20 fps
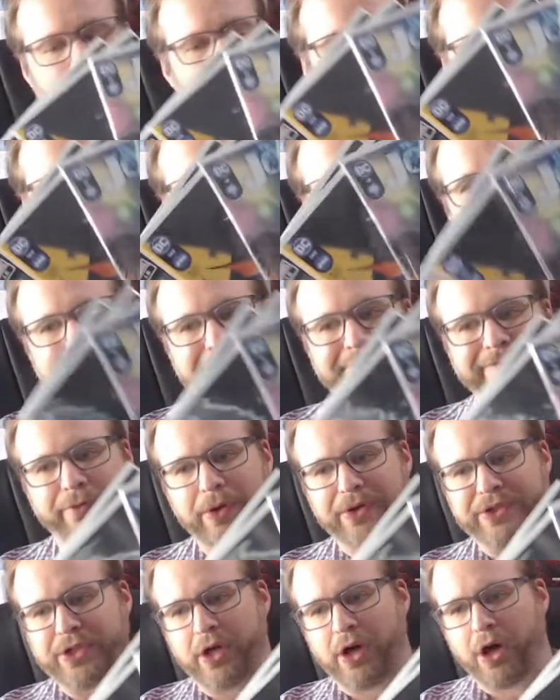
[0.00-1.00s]
I'd love
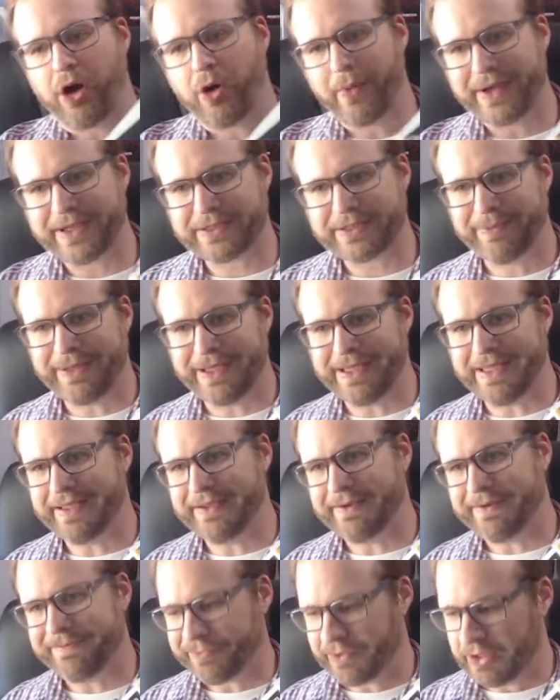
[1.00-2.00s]
for it to always
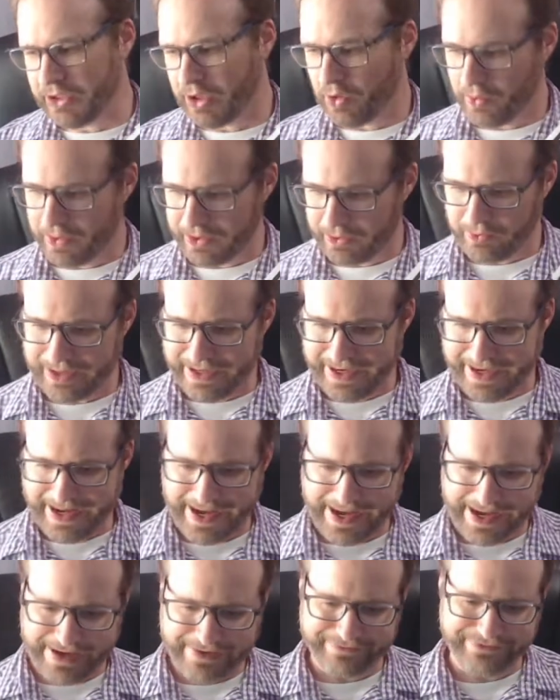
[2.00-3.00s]
be. You know, when, when I
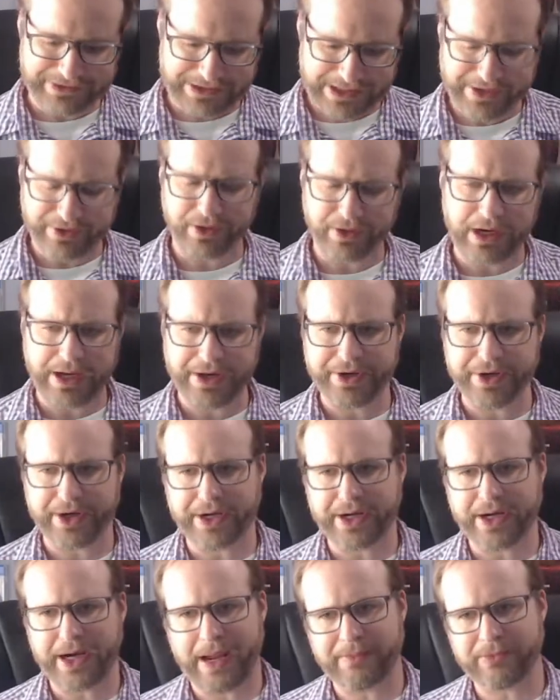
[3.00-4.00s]
have 10 or
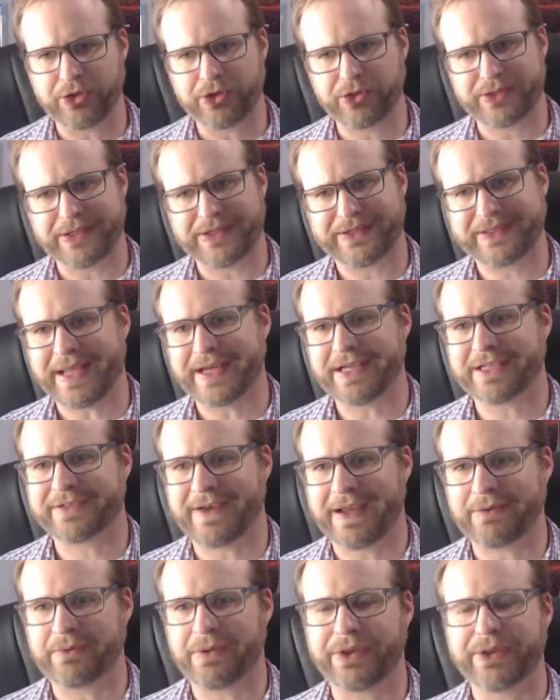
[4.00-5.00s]
under, I'm usually
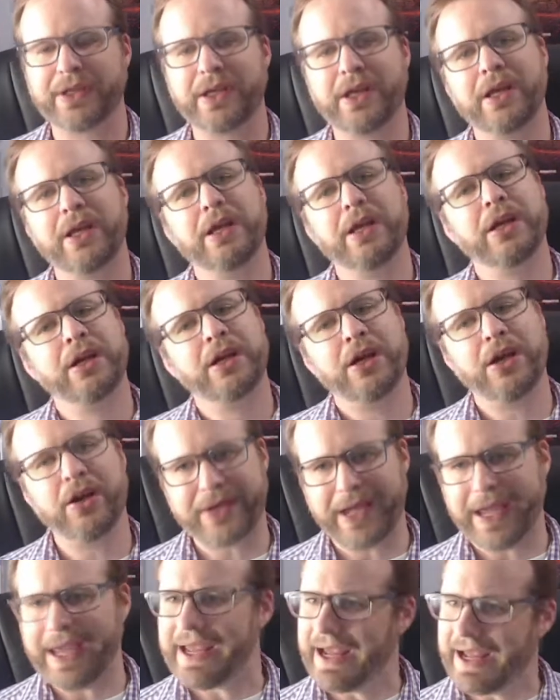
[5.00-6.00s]
satisfied with,
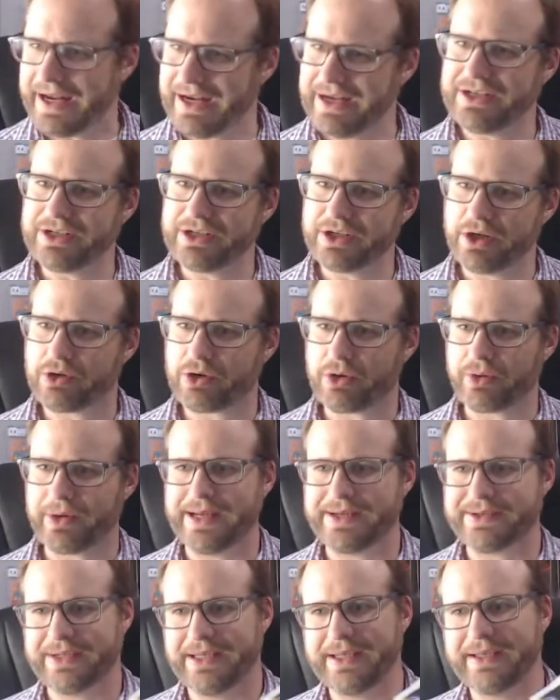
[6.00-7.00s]
okay, I, I didn't go
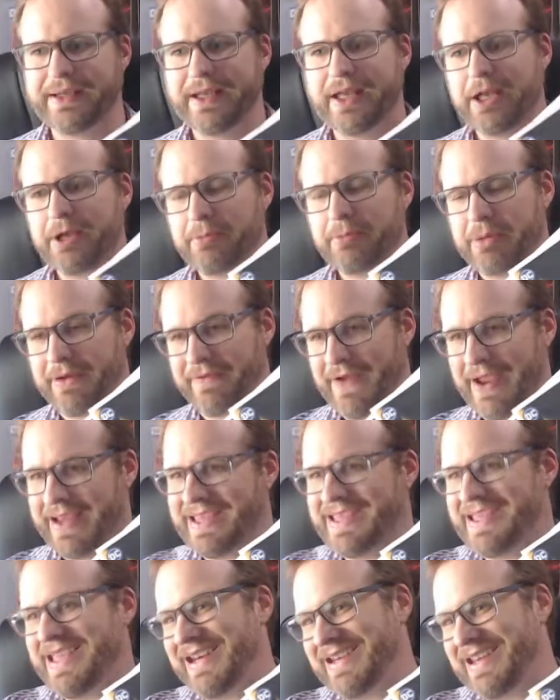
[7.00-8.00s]
crazy. But if I
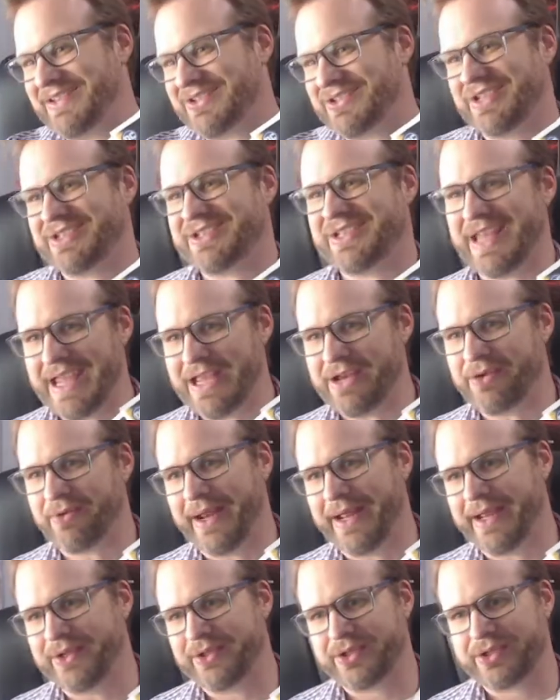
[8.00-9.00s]
can get in the 6 to 8
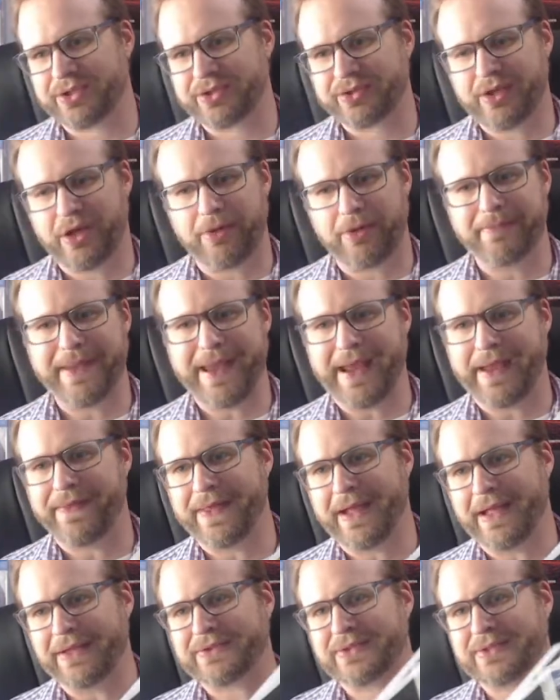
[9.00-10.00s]
range, oh man,
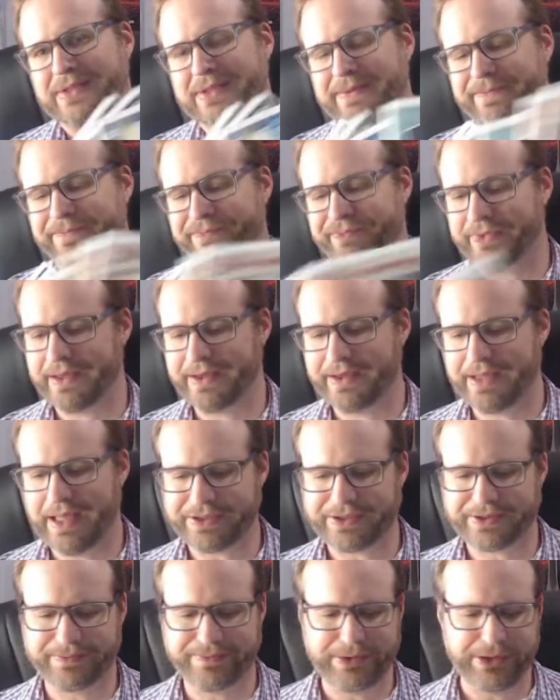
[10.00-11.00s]
that's,
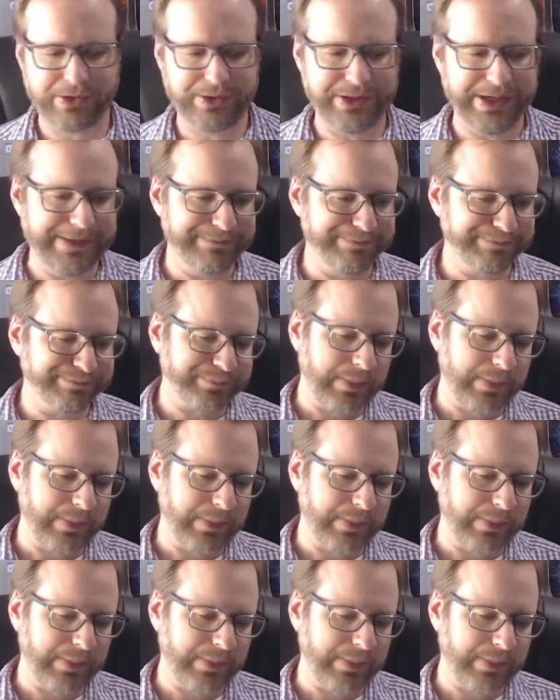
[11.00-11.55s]
that's beauty.